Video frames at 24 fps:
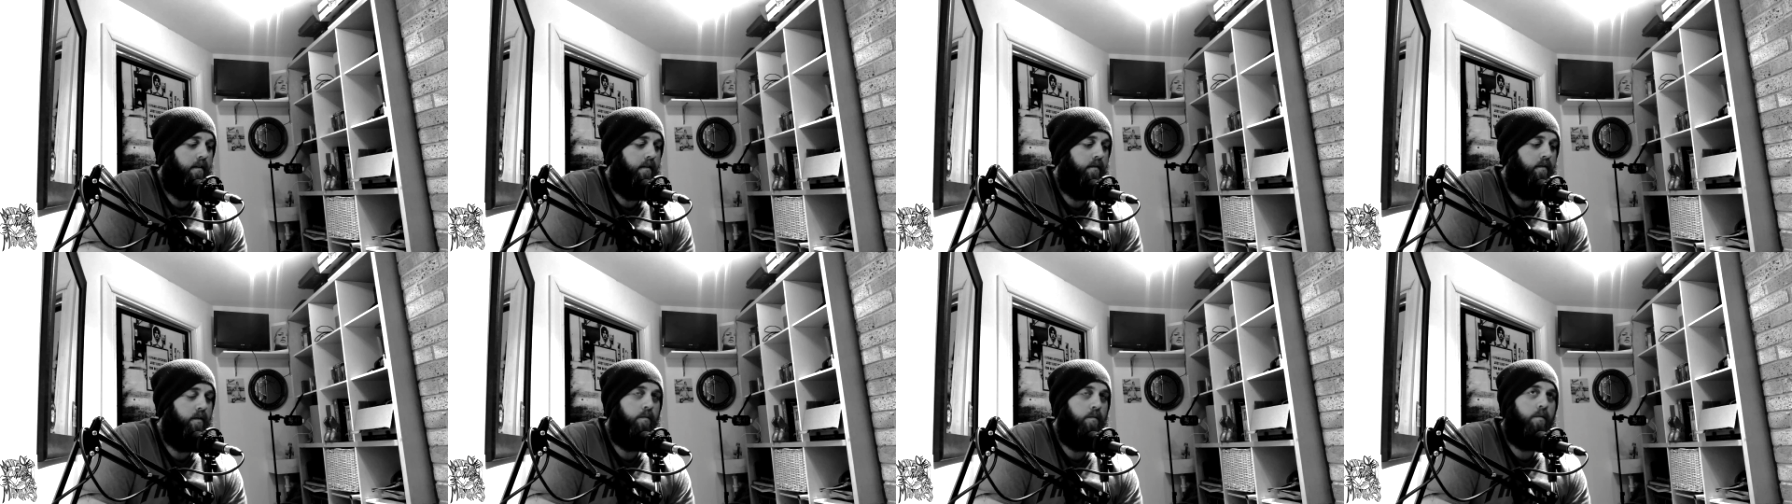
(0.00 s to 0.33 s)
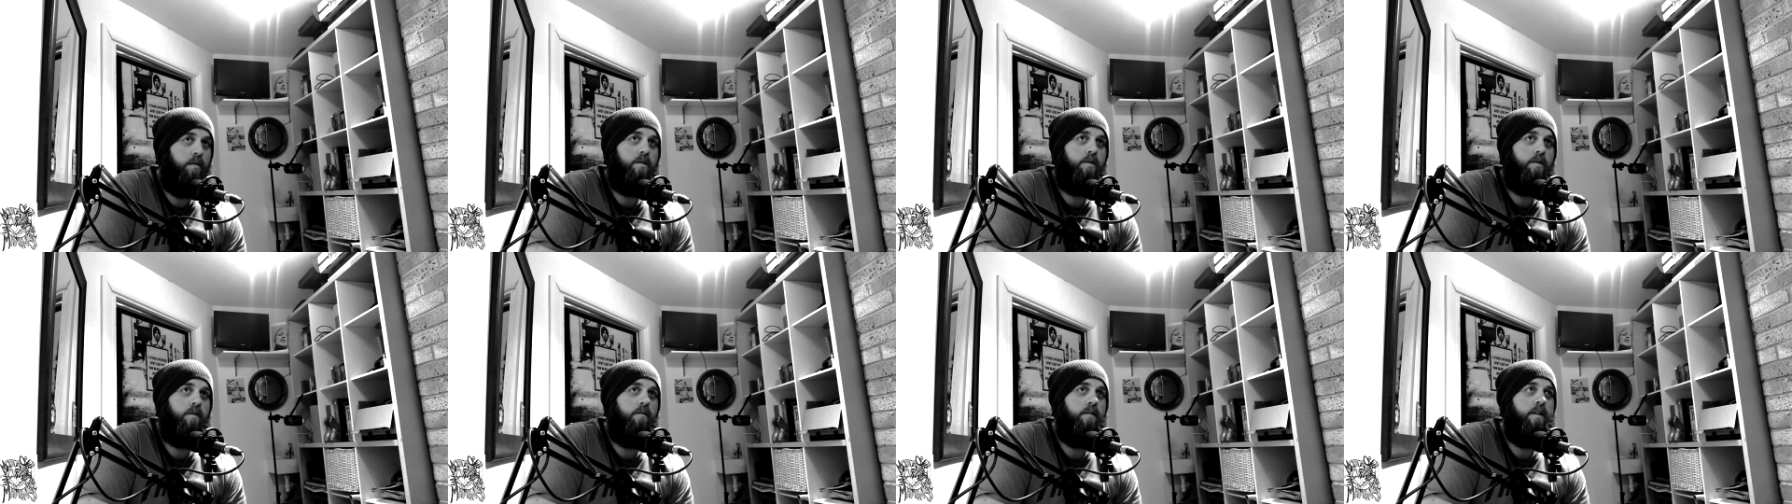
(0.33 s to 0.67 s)
have you
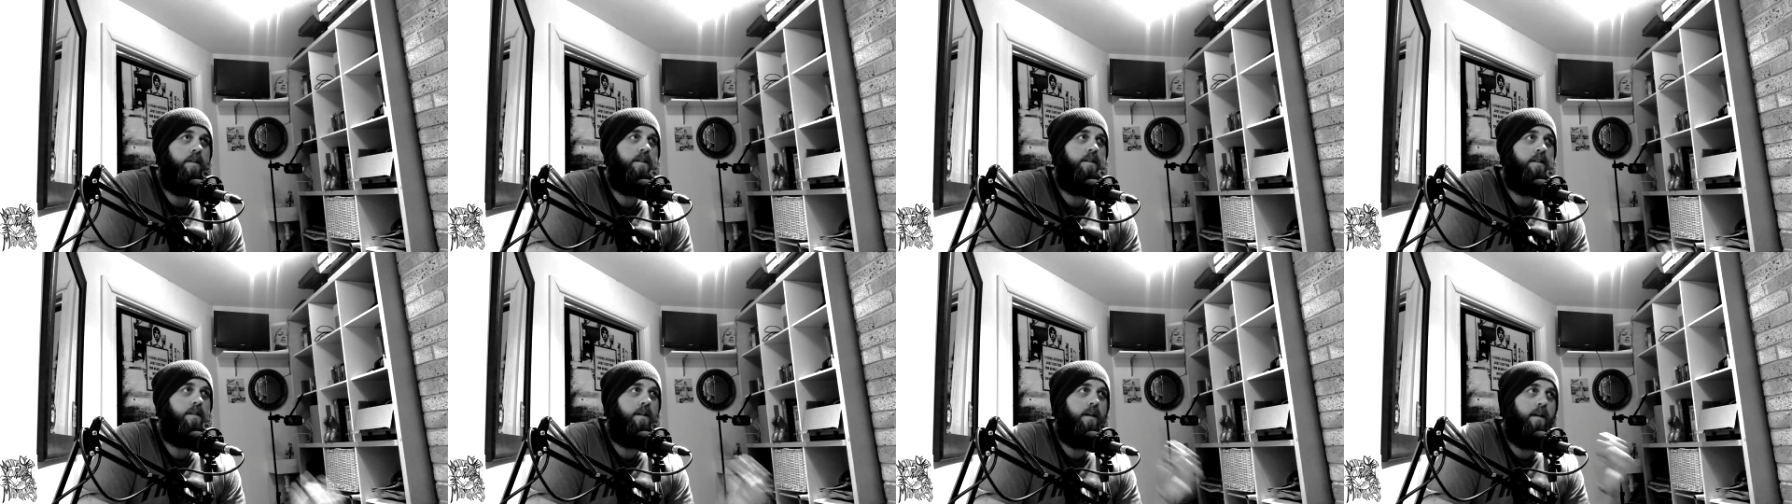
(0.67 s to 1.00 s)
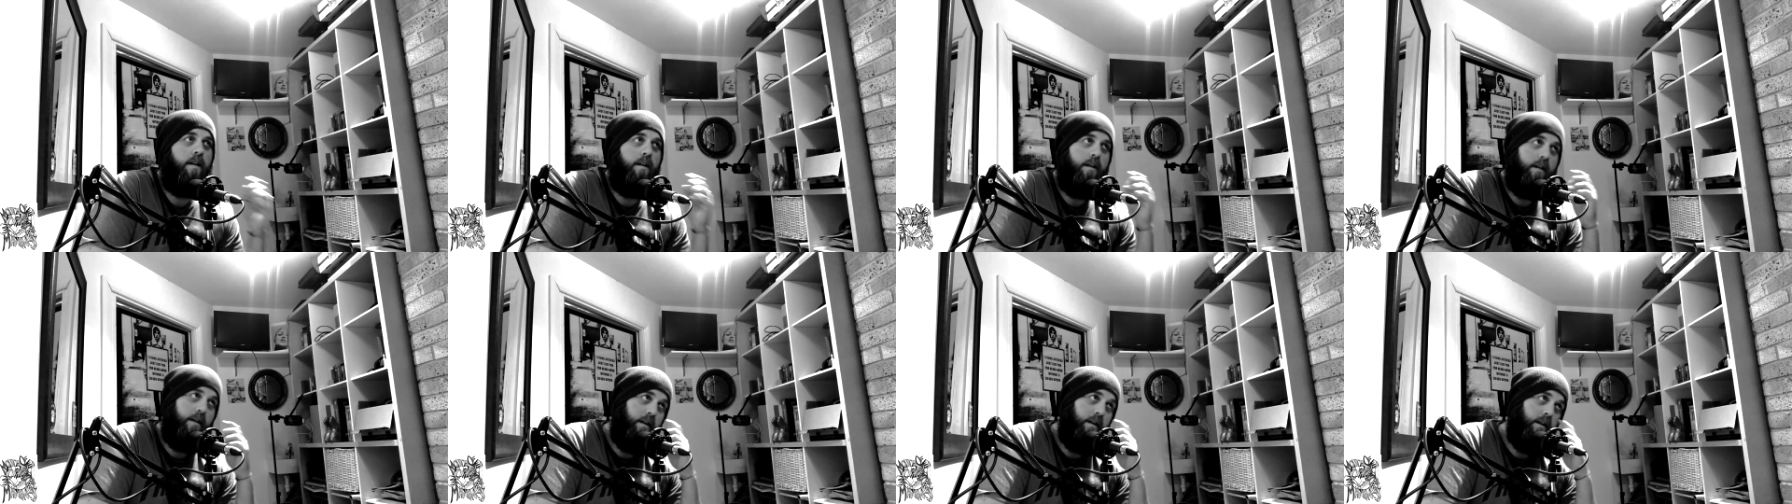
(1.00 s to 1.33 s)
watched Grease
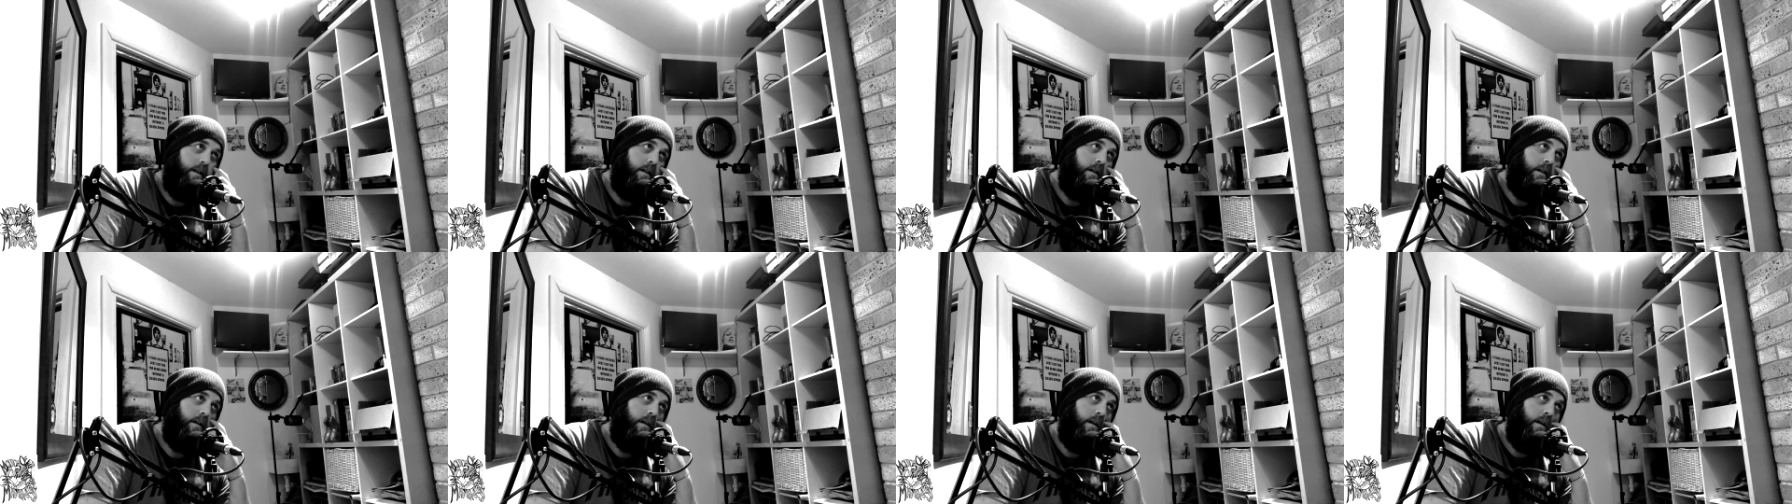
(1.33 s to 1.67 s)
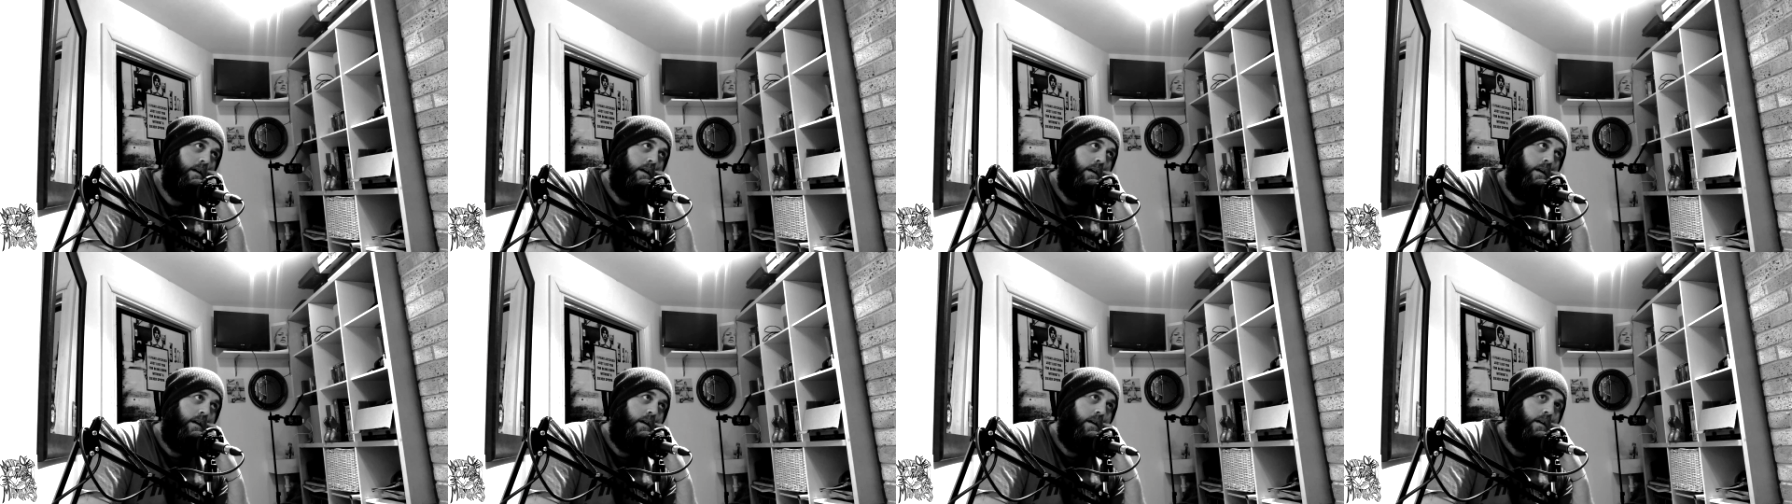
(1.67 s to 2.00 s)
lately?
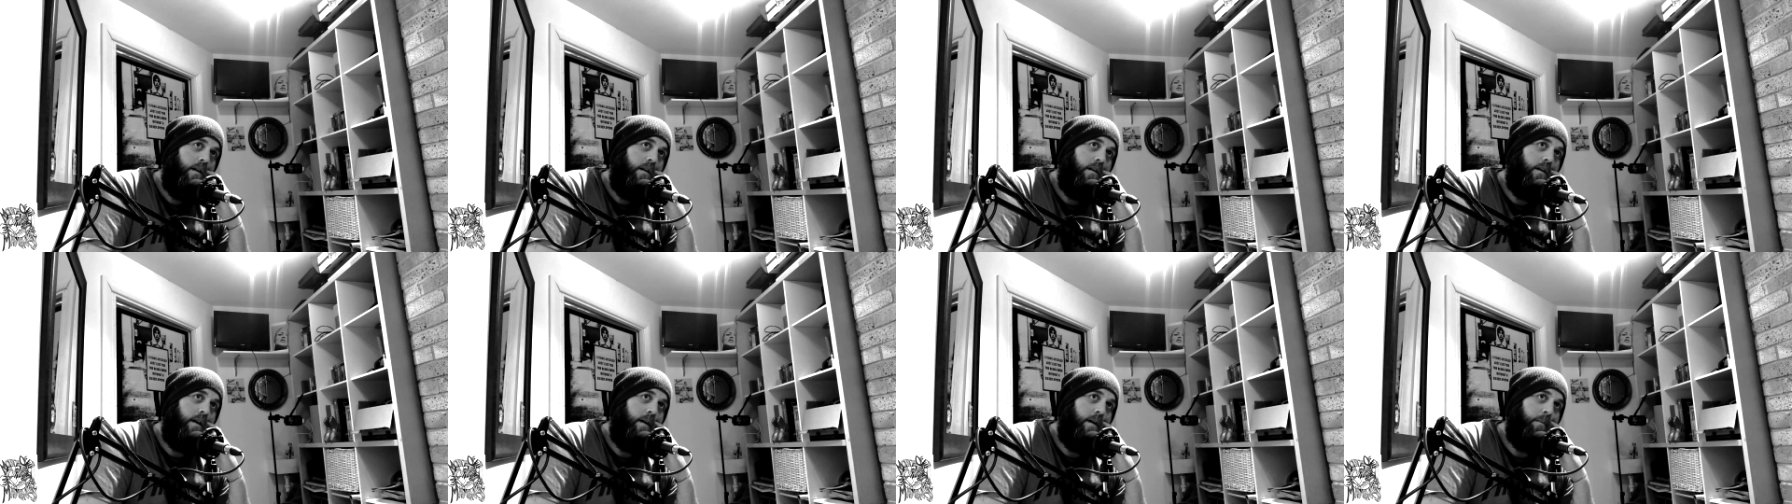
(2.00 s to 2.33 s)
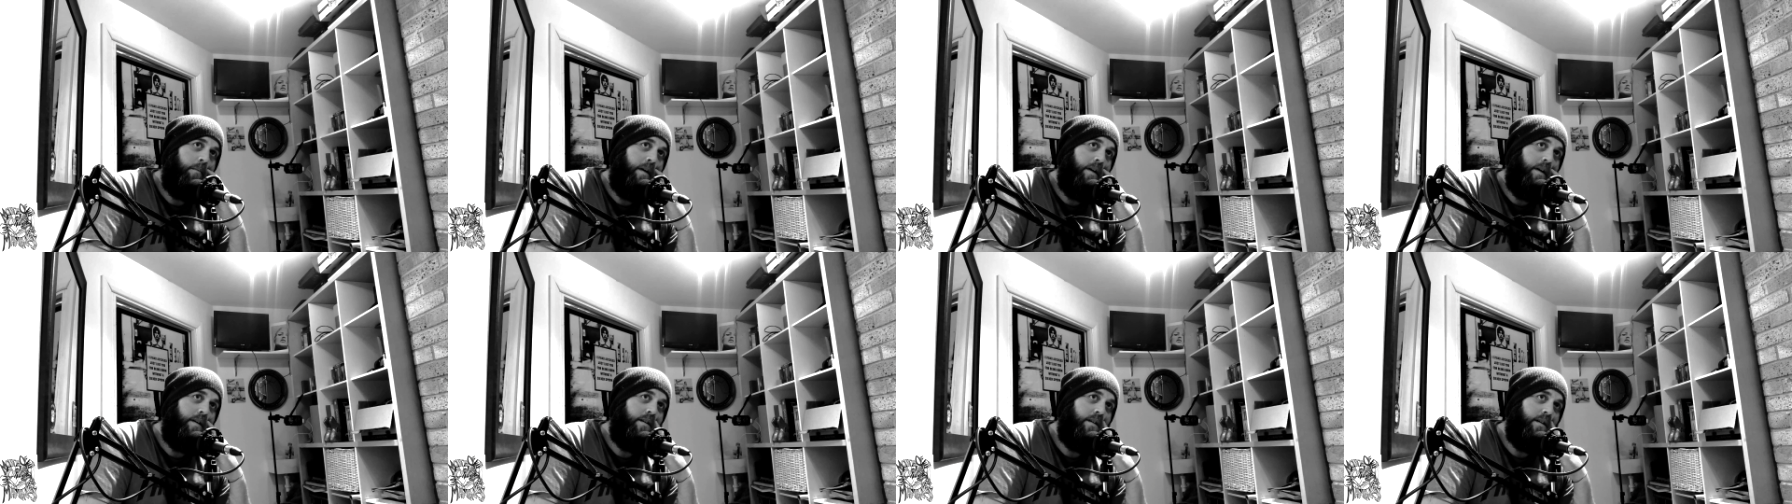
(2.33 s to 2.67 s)
Like,
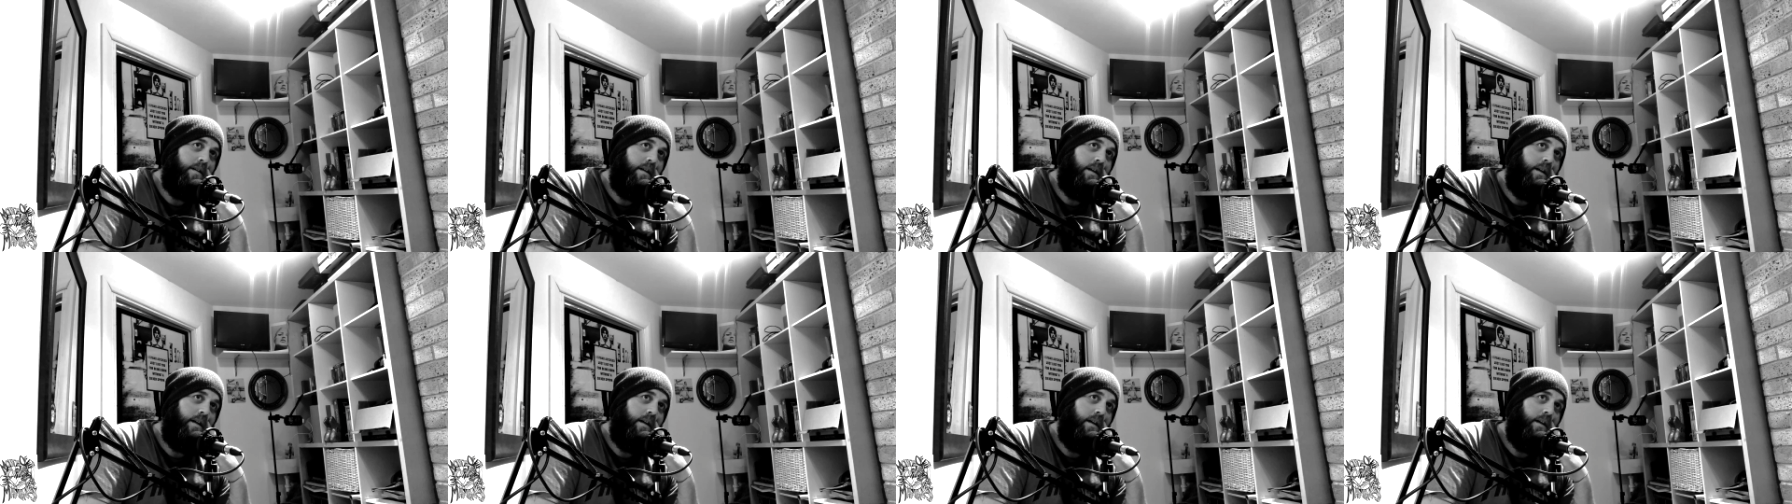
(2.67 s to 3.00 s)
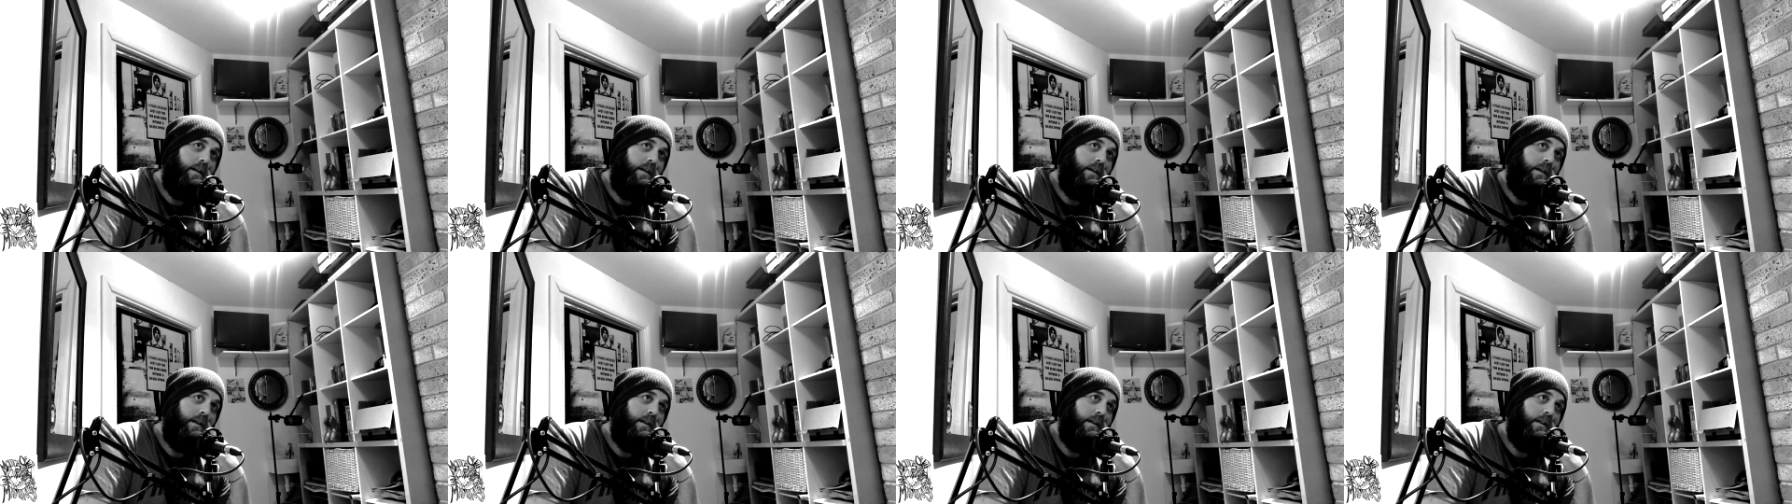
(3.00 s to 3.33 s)

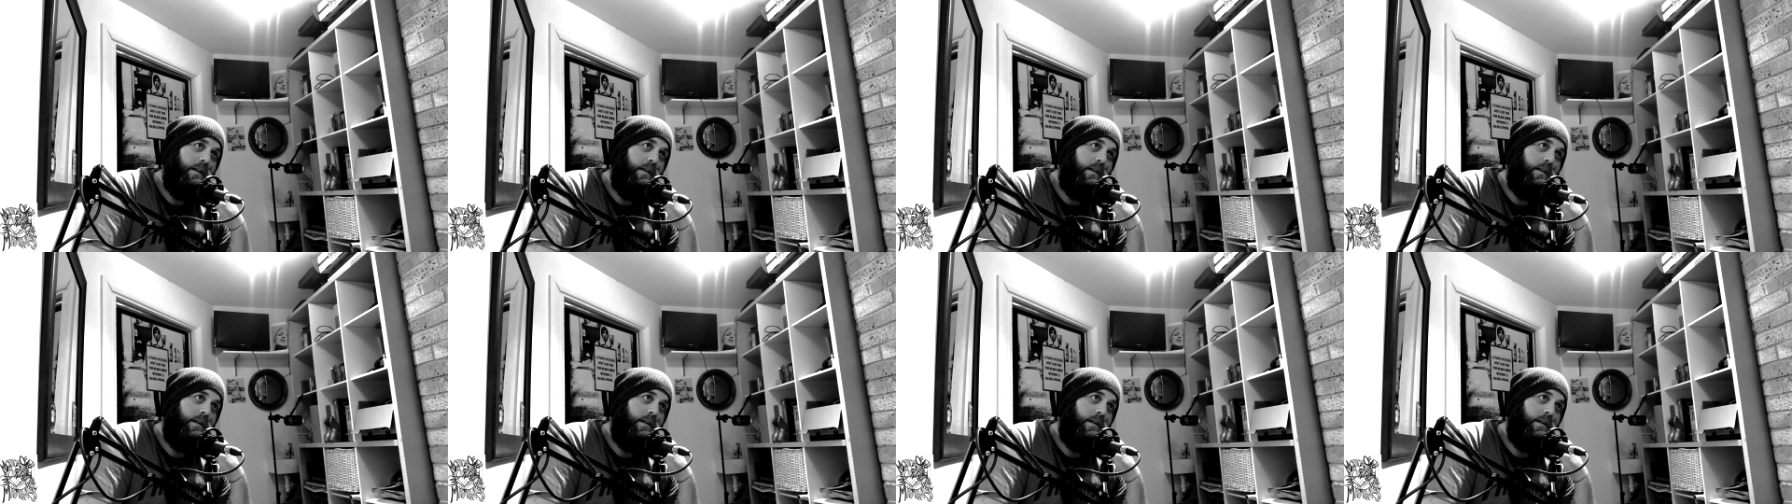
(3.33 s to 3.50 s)
basically,